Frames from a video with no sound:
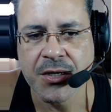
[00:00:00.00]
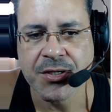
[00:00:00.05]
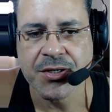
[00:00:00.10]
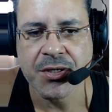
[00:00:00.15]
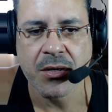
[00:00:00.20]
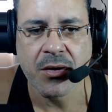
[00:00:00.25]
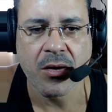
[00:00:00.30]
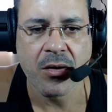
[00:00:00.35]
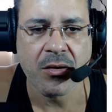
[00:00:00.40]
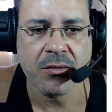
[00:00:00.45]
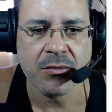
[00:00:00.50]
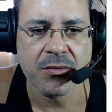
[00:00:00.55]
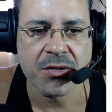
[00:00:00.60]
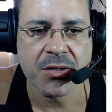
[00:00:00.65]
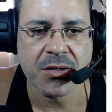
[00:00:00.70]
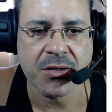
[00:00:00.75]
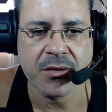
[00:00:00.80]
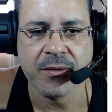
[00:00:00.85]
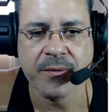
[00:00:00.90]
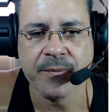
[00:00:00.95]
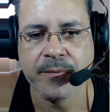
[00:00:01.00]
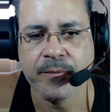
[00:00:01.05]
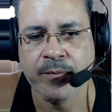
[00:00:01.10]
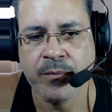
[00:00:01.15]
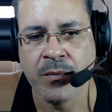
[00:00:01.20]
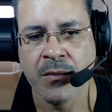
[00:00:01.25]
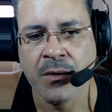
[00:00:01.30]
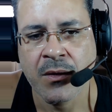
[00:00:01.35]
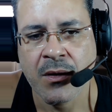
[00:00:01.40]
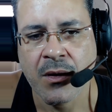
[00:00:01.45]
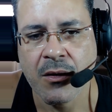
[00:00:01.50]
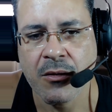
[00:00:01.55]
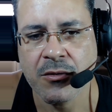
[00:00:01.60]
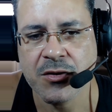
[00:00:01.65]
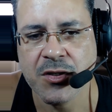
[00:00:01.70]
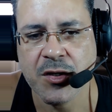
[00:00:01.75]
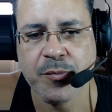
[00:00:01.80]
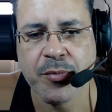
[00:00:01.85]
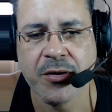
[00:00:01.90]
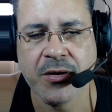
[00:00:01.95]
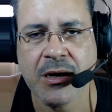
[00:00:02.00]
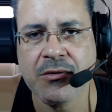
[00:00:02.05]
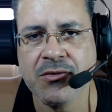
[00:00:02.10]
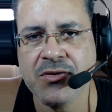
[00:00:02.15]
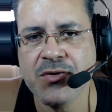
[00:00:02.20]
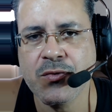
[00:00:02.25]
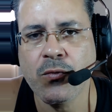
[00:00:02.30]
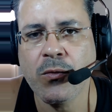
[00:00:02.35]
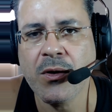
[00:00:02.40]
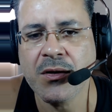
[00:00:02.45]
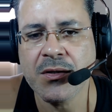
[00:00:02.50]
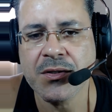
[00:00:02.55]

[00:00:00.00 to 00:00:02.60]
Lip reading: Conti. Conti pronounced what?